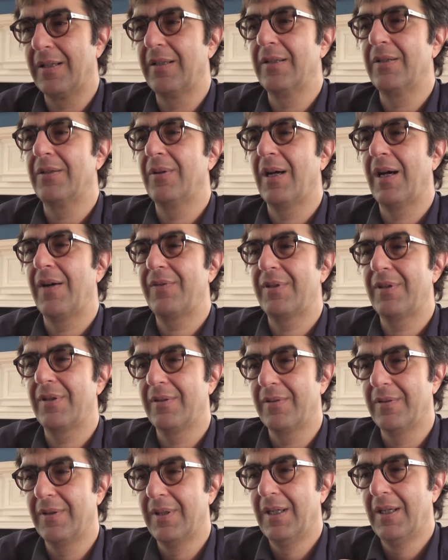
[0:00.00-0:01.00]
you have
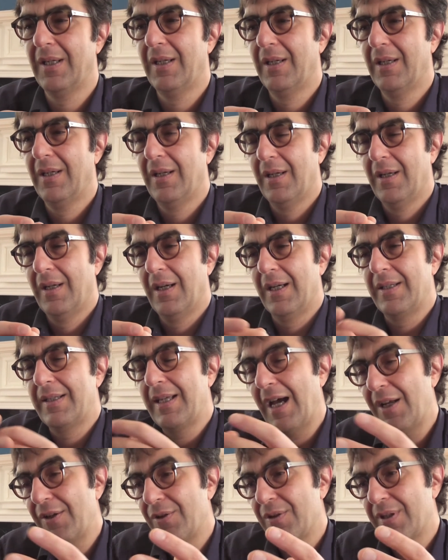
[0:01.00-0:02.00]
to
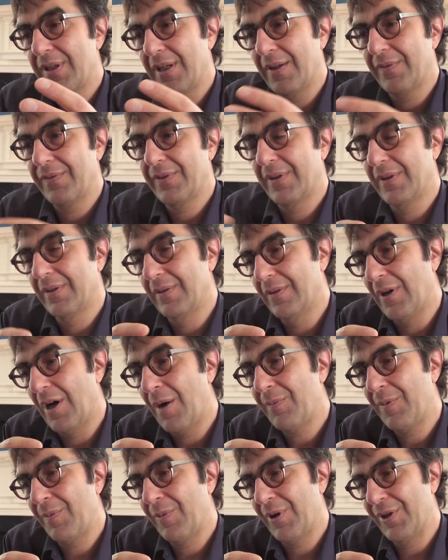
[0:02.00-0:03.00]
attach yourself to
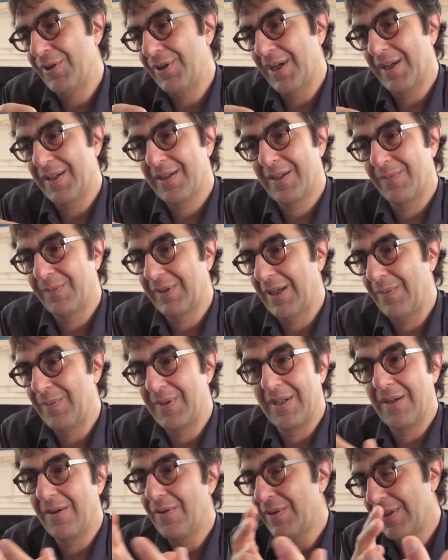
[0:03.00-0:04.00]
opera projects
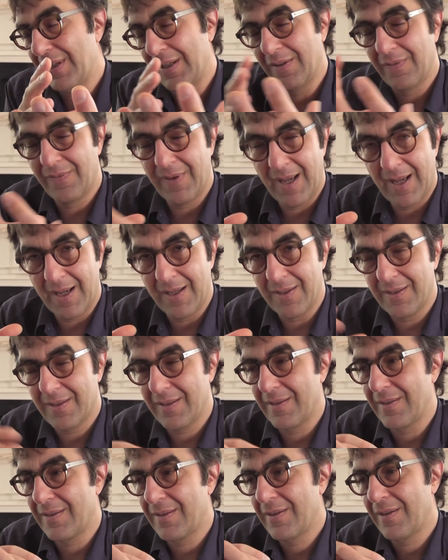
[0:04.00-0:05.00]
sometimes years in
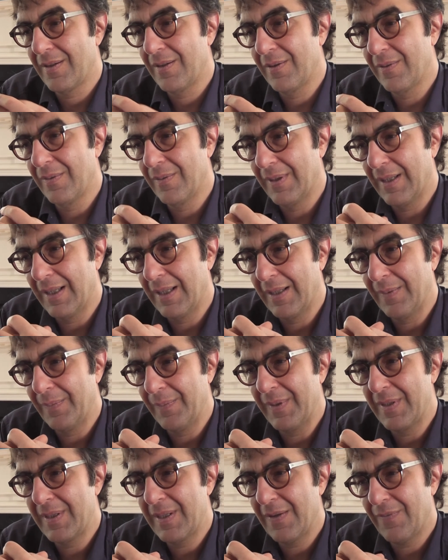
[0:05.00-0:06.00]
advance, and so
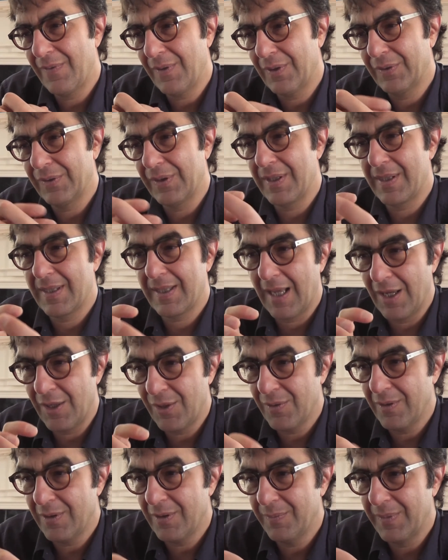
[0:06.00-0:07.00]
it's difficult to
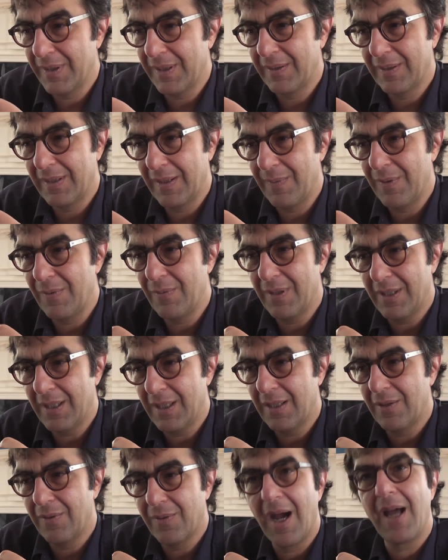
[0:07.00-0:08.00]
schedule, but they've been
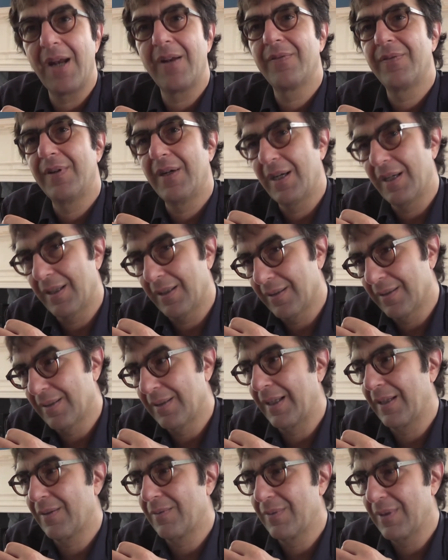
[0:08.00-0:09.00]
really gratifying.
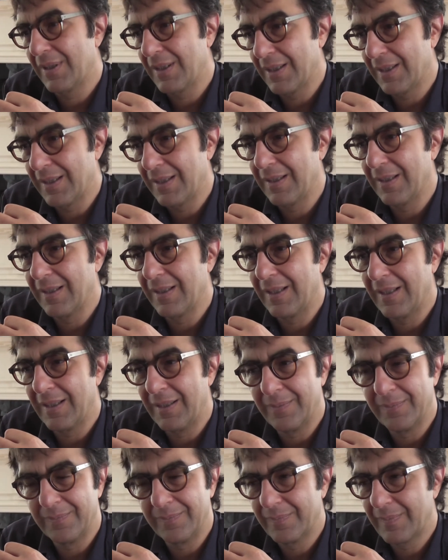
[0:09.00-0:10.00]
Like really,
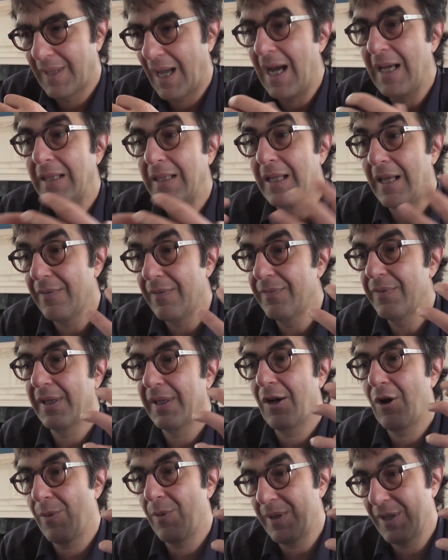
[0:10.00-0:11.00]
I love the
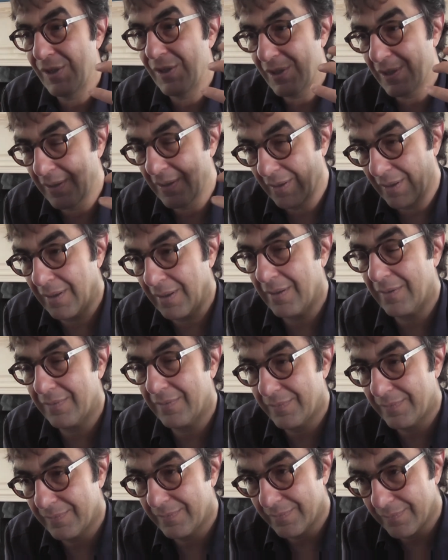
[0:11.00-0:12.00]
combination
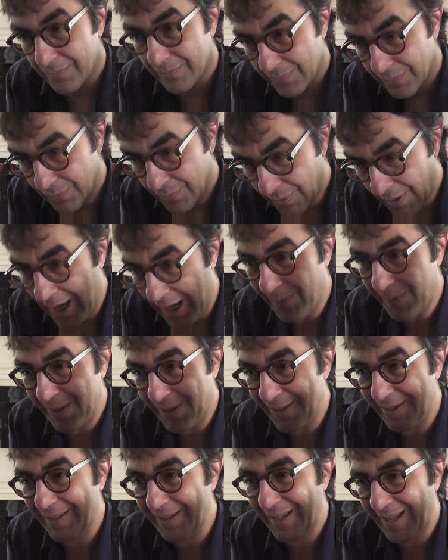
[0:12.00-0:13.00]
of
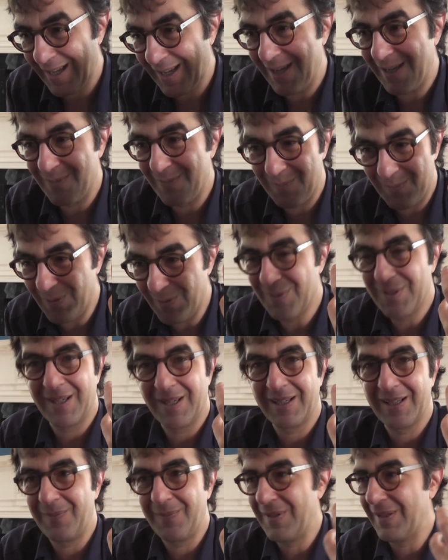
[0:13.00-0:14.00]
drama and
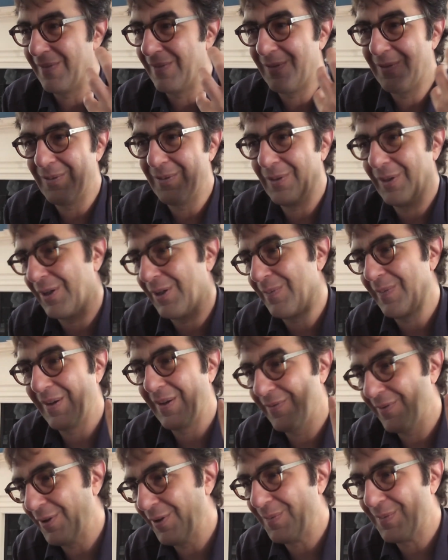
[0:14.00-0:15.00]
music. I mean, if you look at my
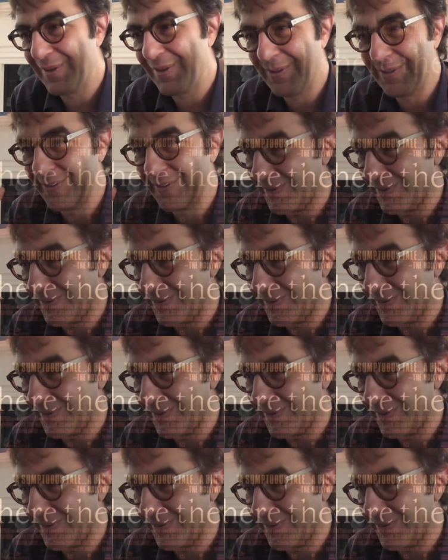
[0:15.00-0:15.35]
films, you'll